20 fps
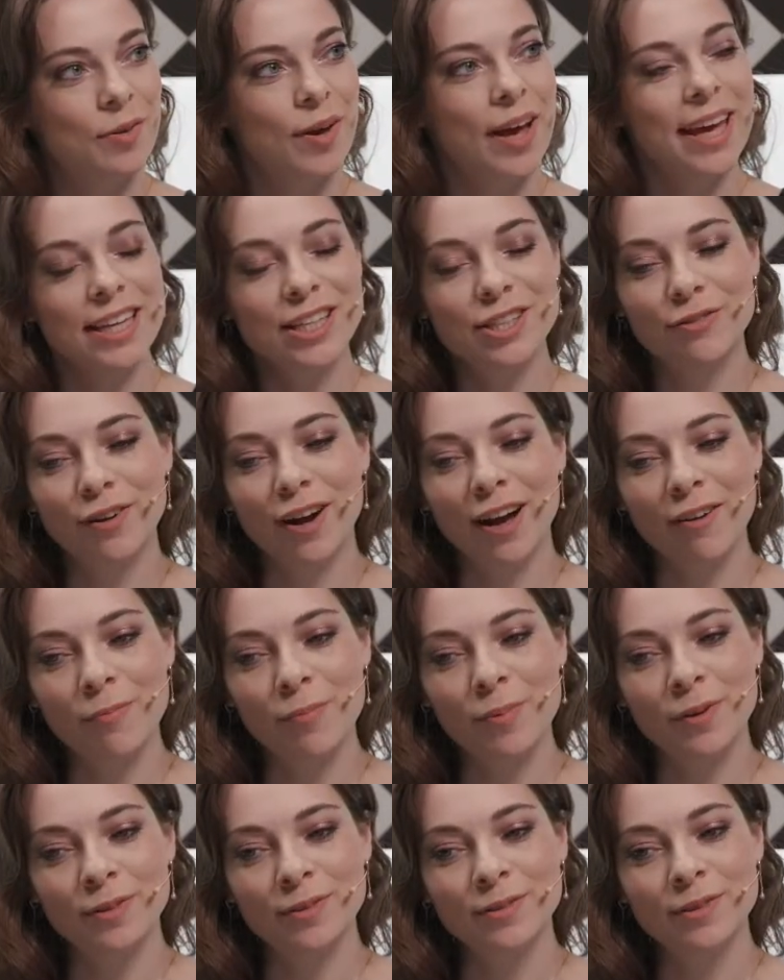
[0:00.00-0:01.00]
to h5
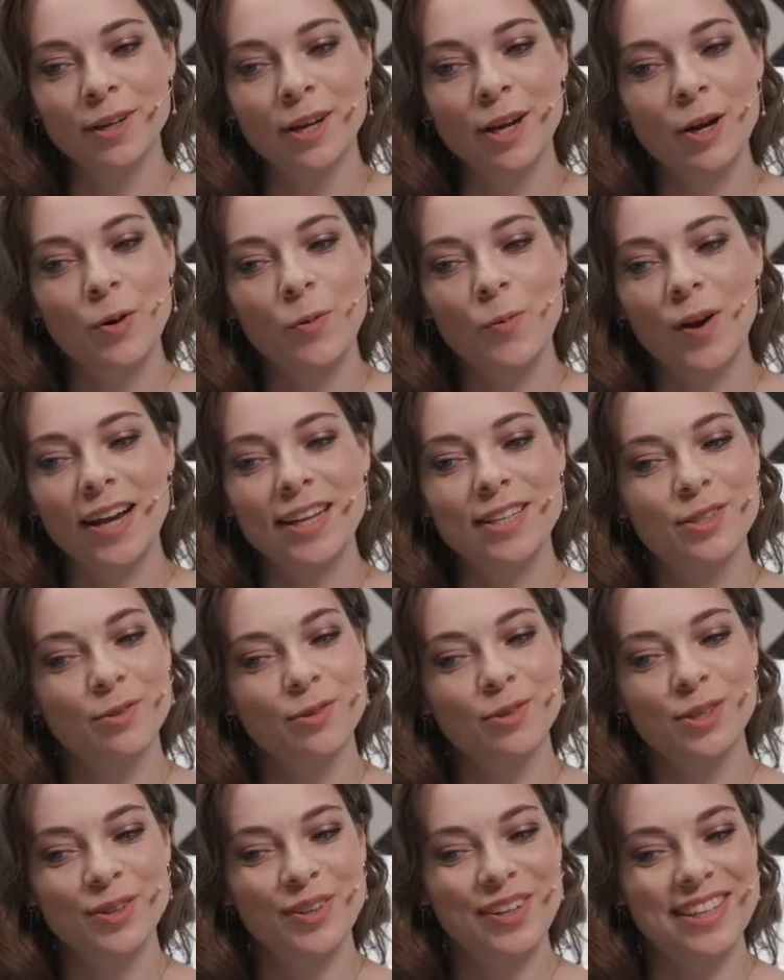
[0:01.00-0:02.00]
pawn, why
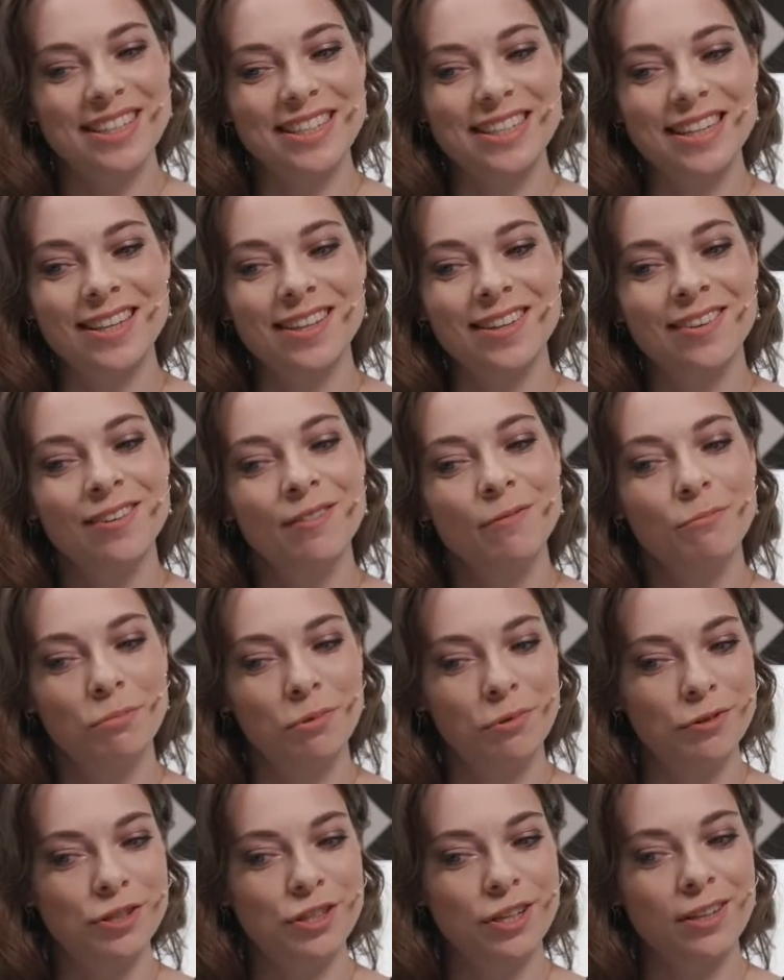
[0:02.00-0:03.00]
don't you continue
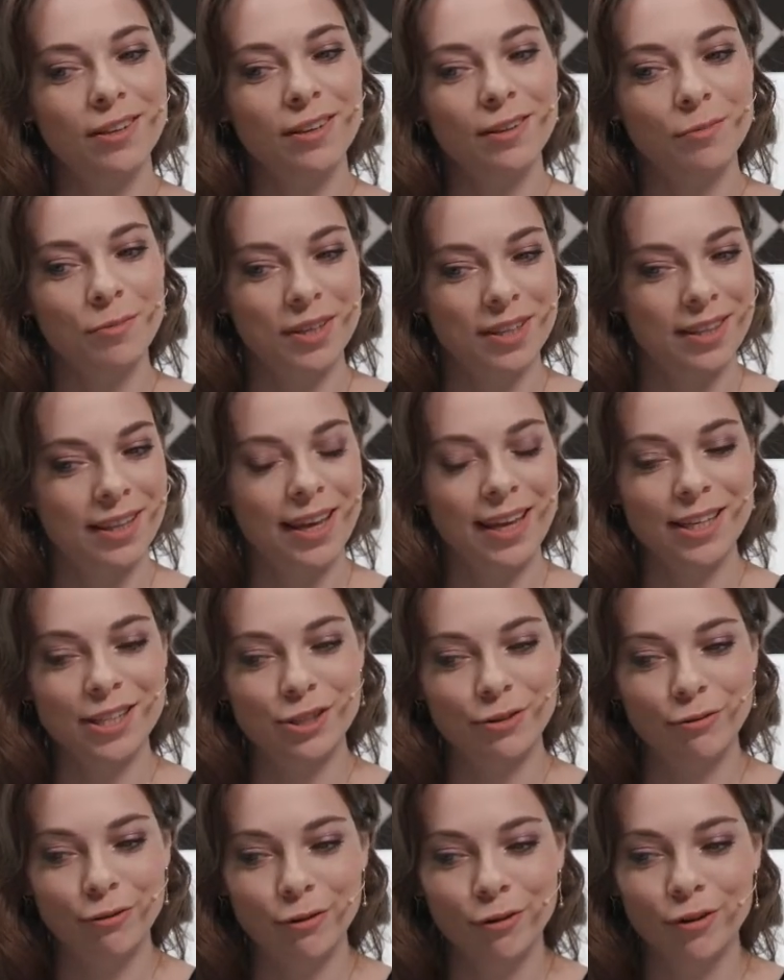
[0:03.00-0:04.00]
pushing with
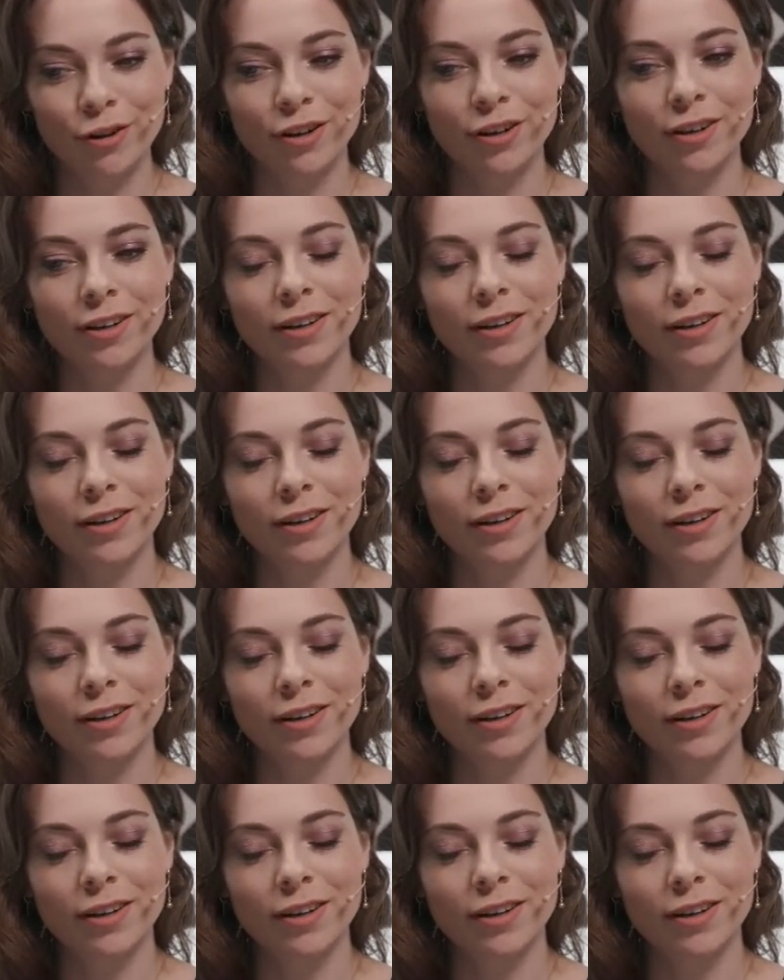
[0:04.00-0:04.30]
h4?